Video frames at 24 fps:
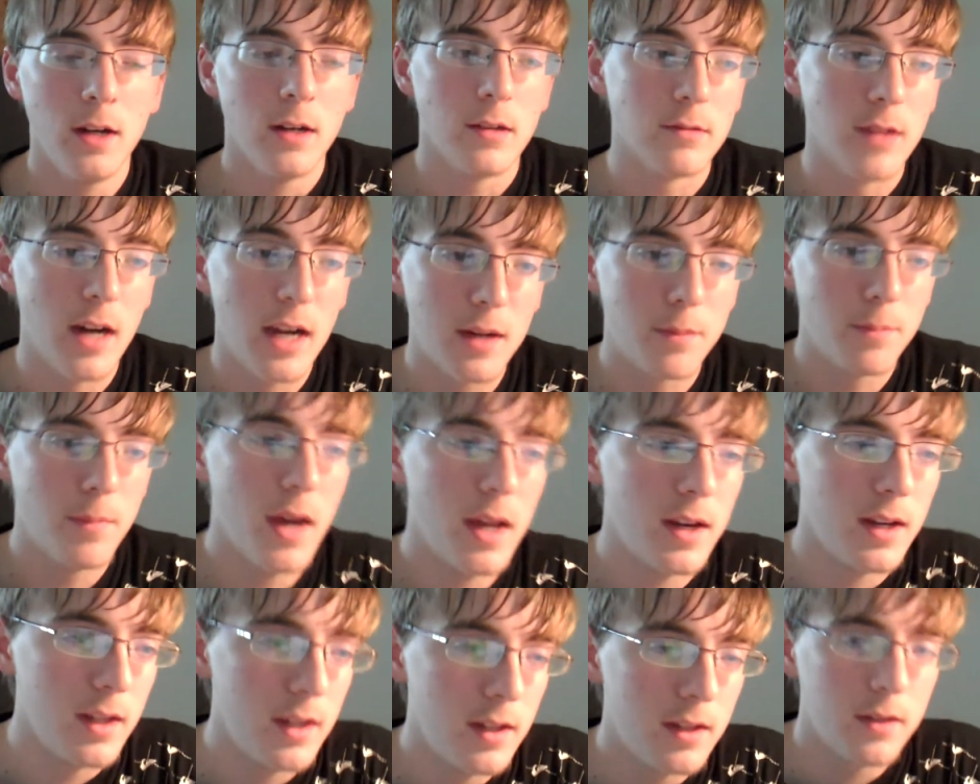Like
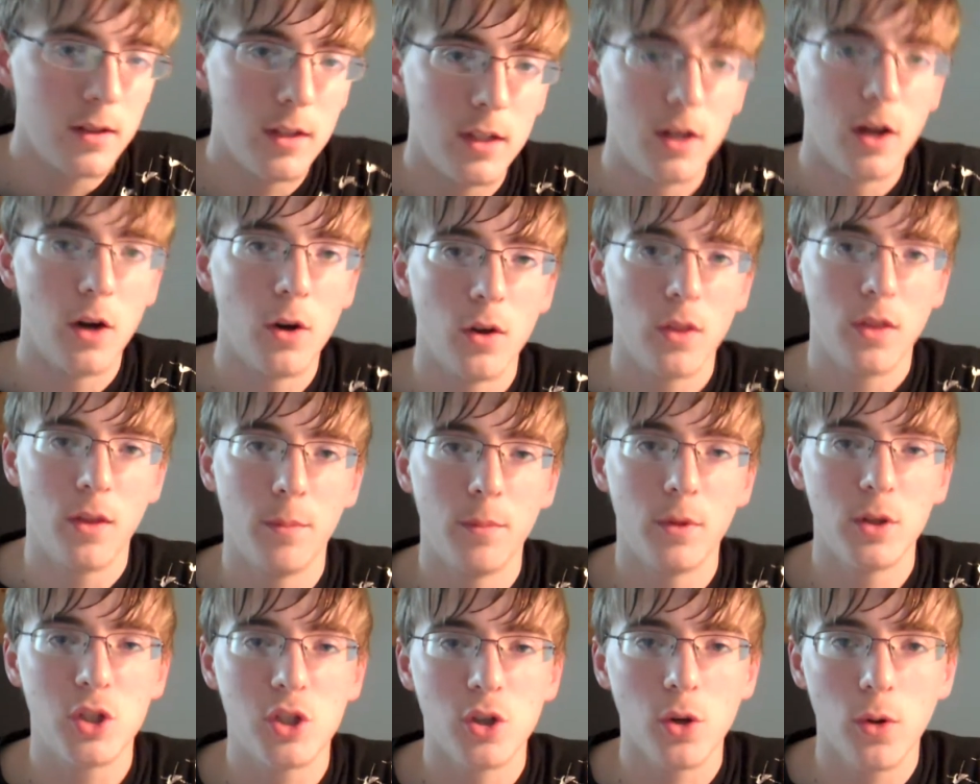many, you know, the
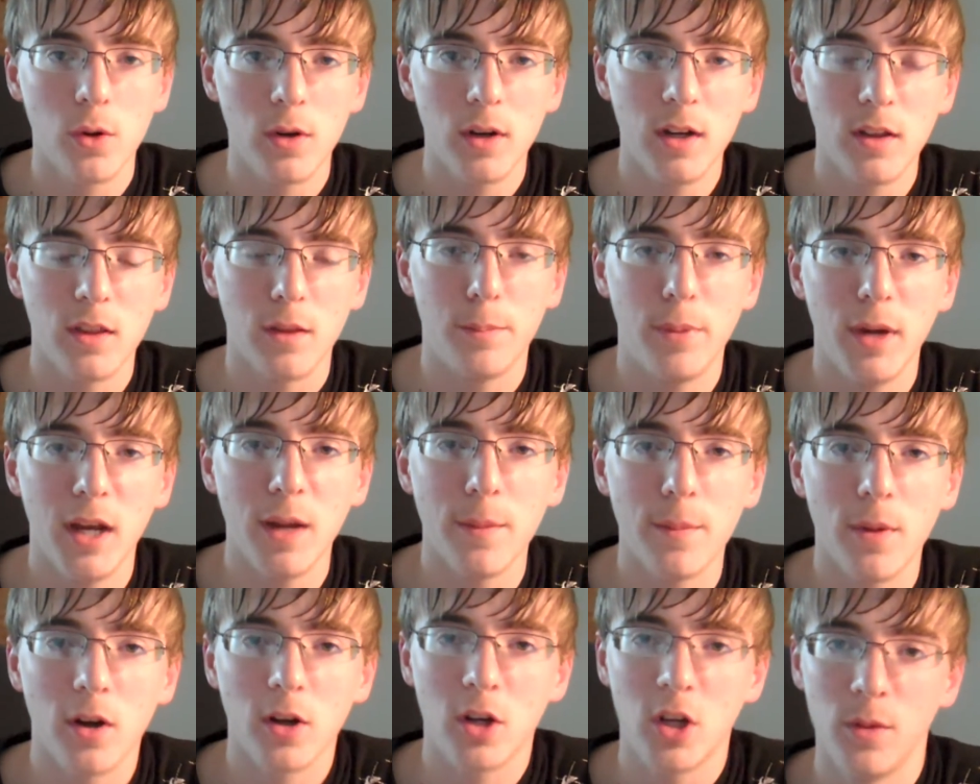majority of the
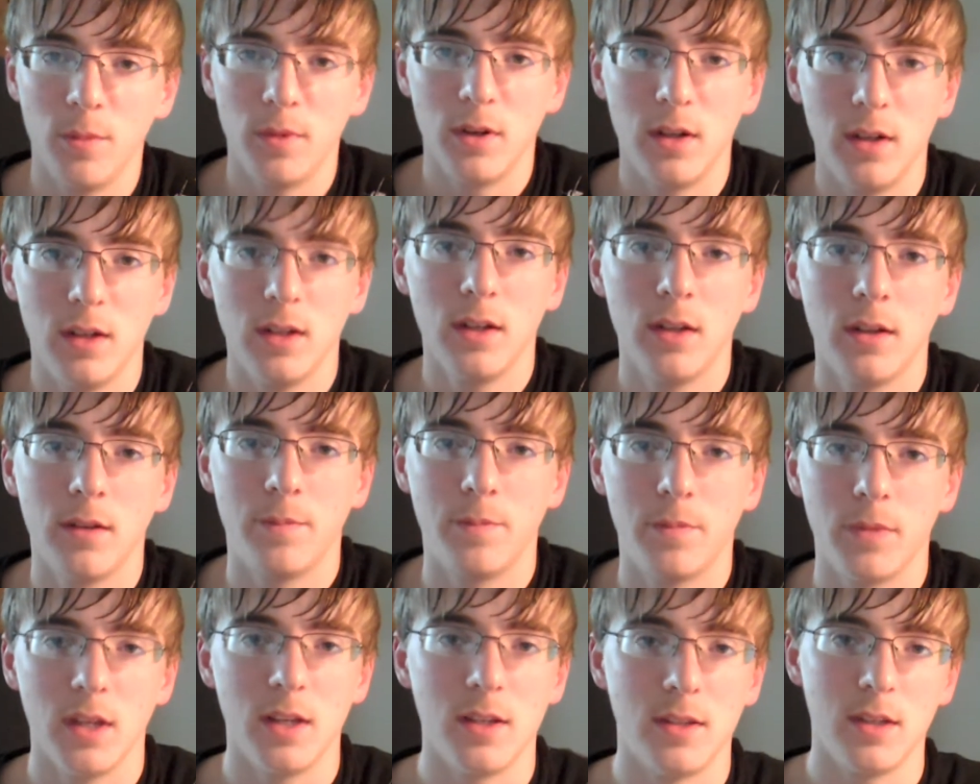paintball community
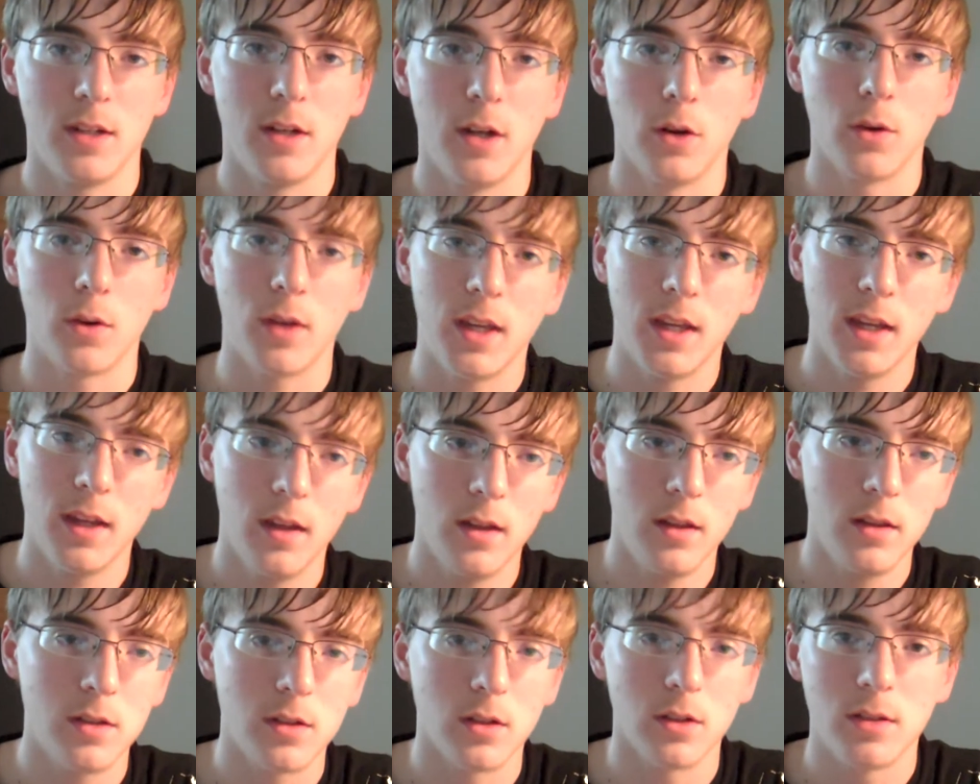is, you know,
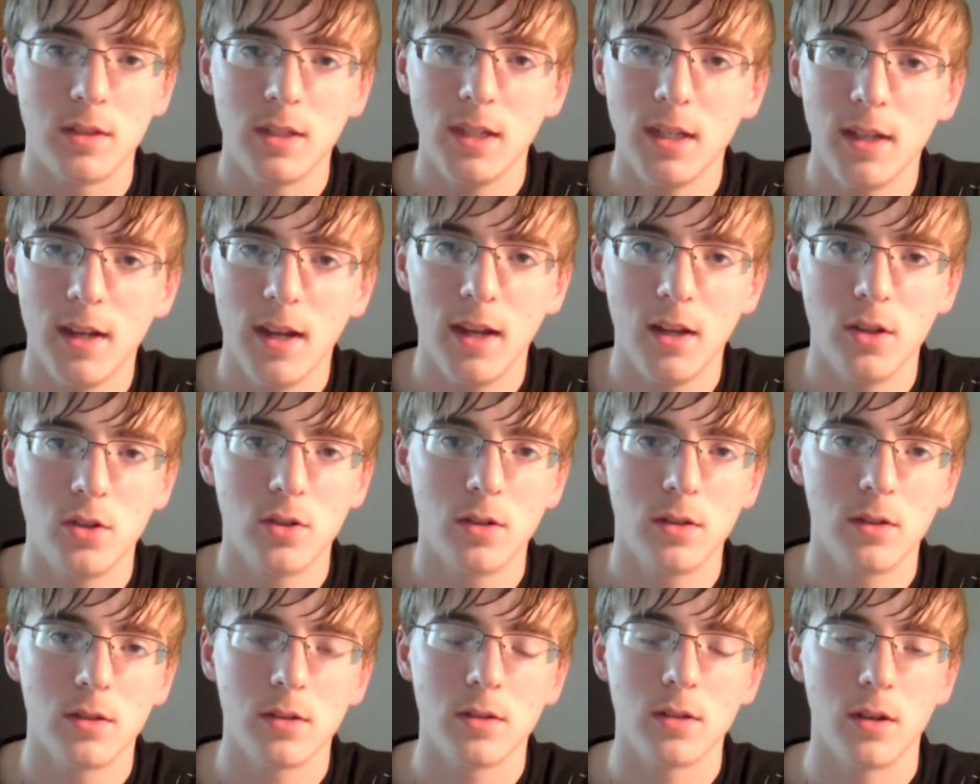kids or
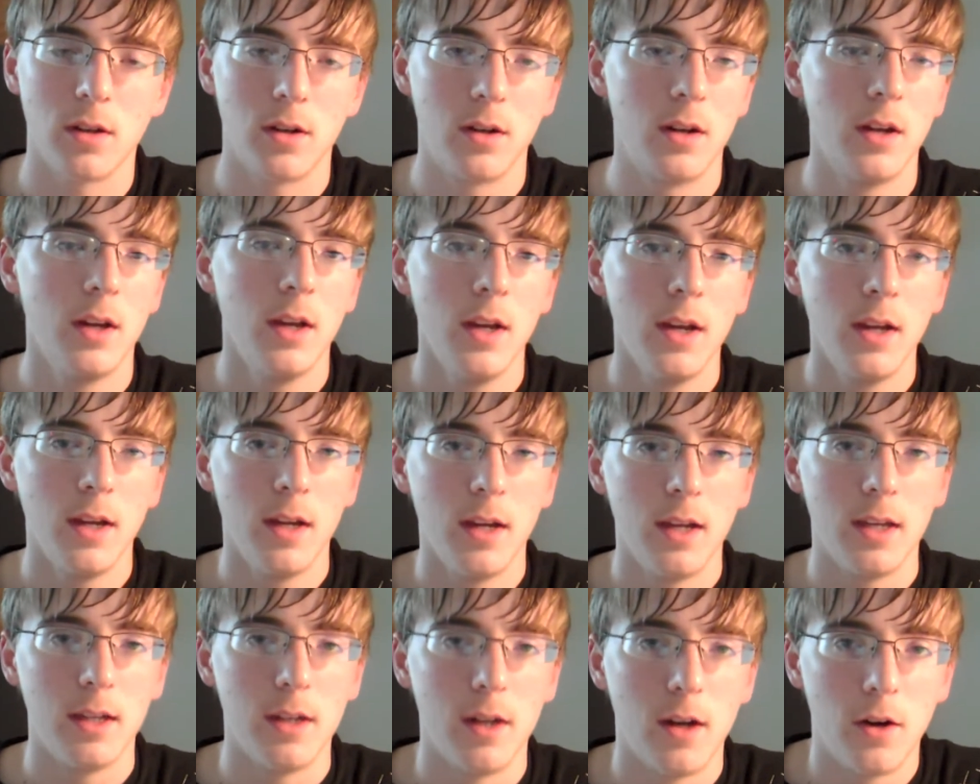teenagers or,
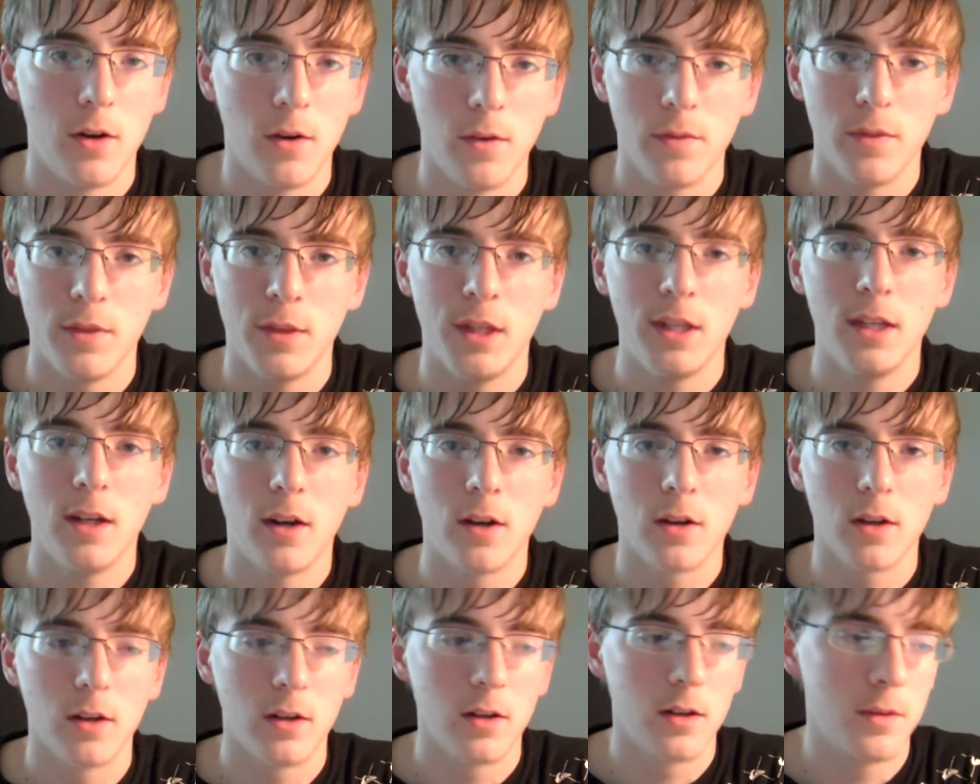you know, the
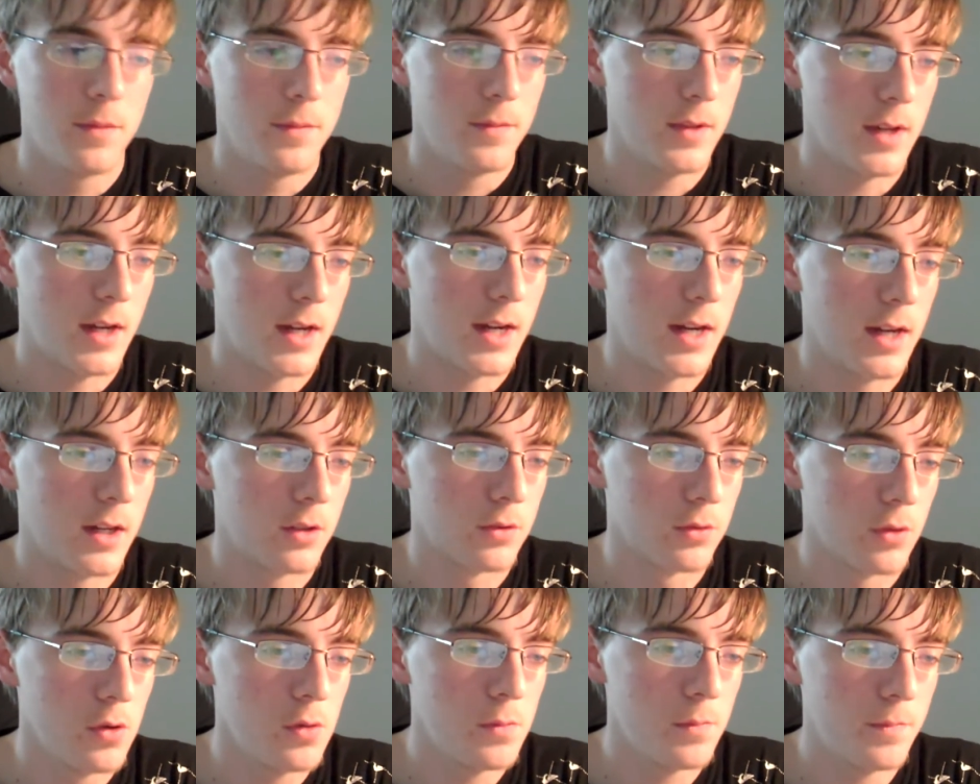younger
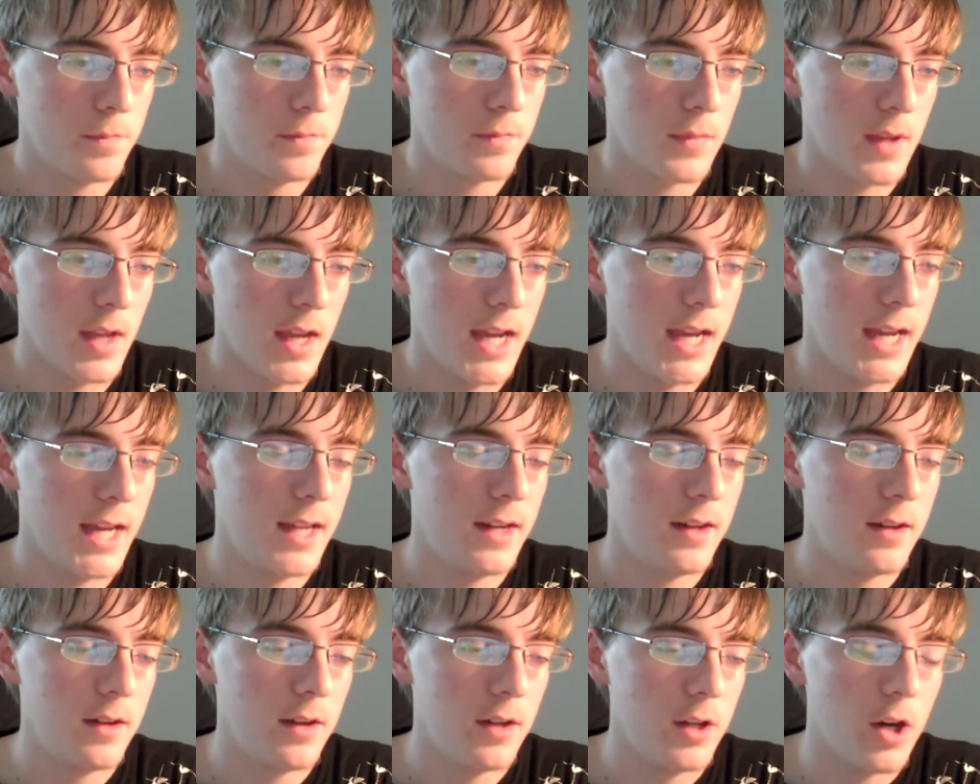group.
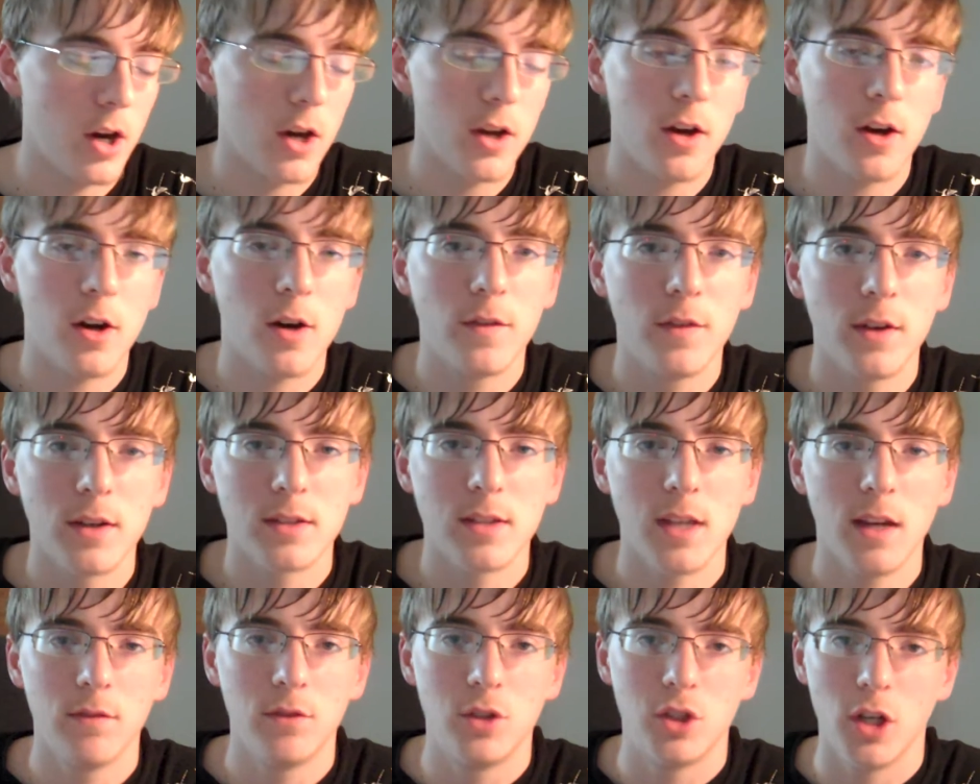And not all of
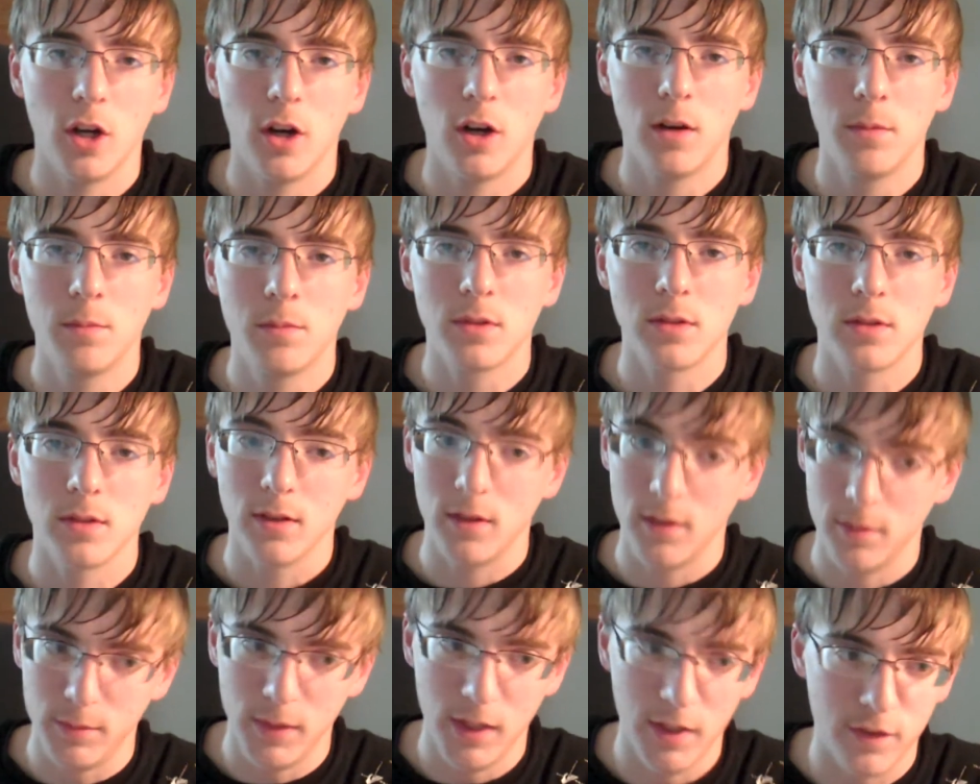us have jobs,
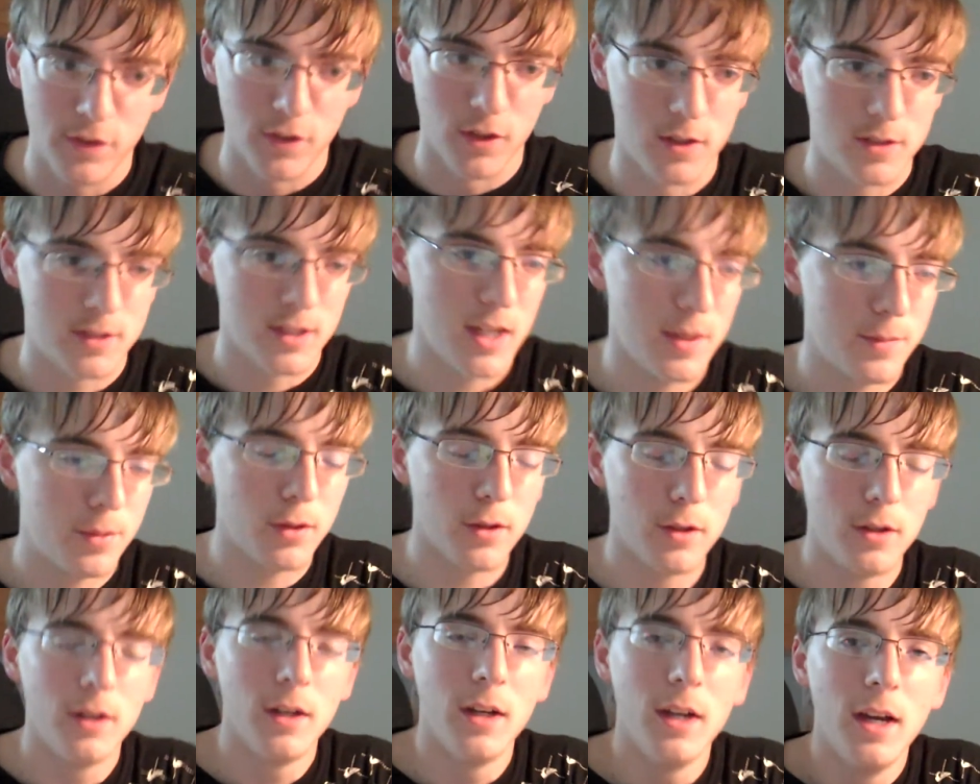me for
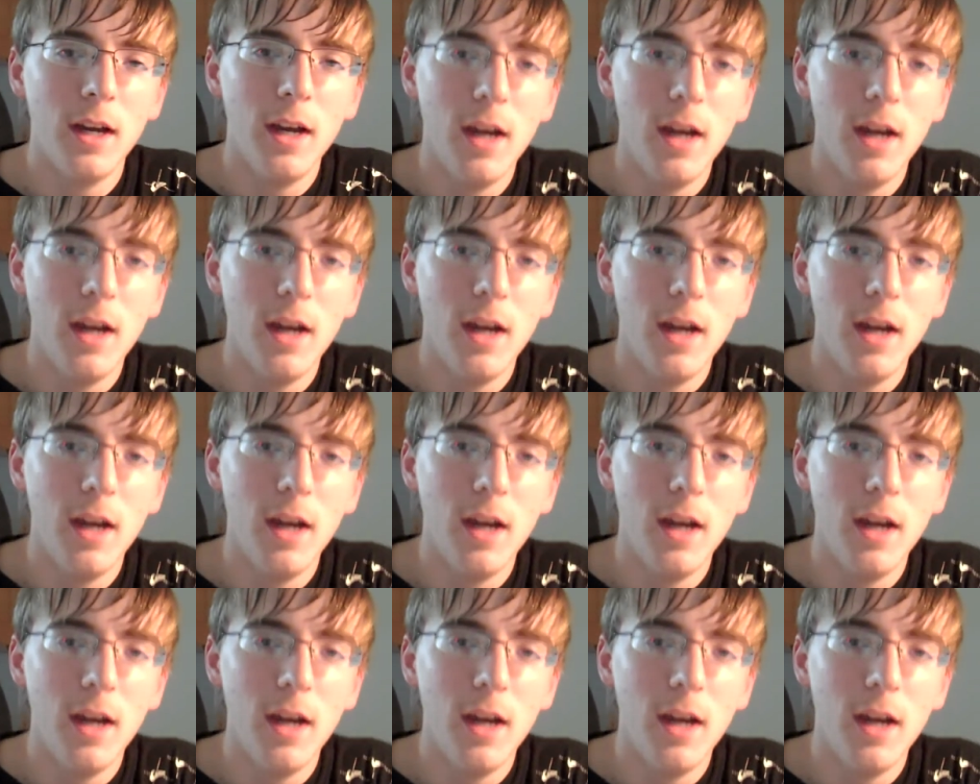example.